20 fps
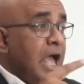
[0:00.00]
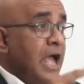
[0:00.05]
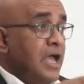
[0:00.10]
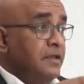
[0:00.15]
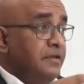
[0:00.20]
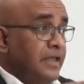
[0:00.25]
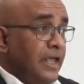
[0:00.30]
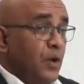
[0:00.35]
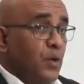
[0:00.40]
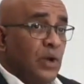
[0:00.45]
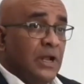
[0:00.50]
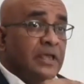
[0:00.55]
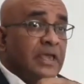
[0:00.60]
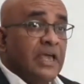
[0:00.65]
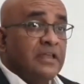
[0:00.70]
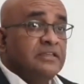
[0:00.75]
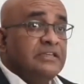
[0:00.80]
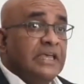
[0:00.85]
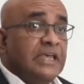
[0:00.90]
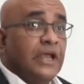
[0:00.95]
and they will
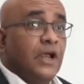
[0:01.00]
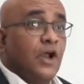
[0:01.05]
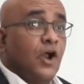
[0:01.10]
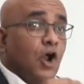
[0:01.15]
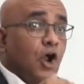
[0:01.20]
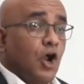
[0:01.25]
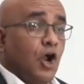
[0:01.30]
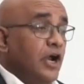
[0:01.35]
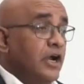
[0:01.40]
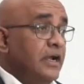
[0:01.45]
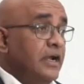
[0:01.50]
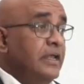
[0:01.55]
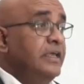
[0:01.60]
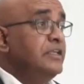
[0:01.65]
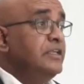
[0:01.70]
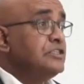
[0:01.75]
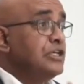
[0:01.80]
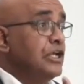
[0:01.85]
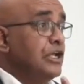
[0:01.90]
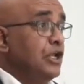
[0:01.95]
get here
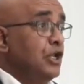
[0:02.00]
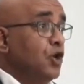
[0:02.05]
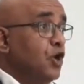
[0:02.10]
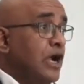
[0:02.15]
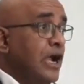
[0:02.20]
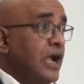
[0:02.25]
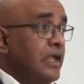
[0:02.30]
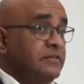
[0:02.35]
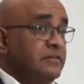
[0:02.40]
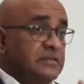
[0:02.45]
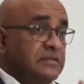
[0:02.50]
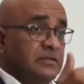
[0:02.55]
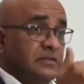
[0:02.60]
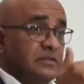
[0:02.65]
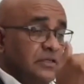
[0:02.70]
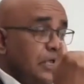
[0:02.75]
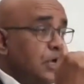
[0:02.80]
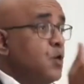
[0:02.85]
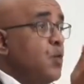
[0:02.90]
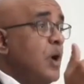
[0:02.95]
early to look at
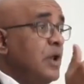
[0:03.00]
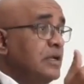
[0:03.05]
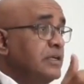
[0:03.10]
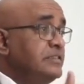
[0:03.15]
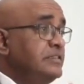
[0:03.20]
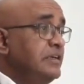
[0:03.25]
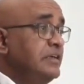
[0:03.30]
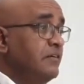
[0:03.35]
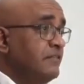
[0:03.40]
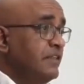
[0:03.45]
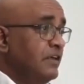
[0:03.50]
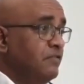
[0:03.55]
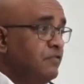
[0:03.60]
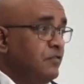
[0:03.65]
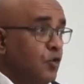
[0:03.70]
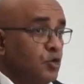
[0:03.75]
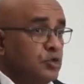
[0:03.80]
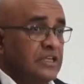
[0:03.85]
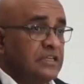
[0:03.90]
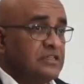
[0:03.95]
the quality of the
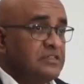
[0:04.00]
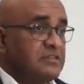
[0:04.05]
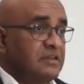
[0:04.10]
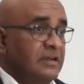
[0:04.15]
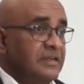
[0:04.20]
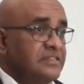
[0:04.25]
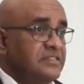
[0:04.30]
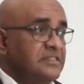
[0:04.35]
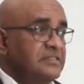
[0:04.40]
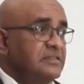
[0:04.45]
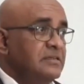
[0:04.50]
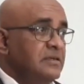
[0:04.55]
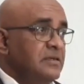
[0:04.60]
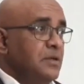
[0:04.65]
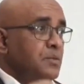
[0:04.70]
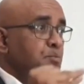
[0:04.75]
voters list,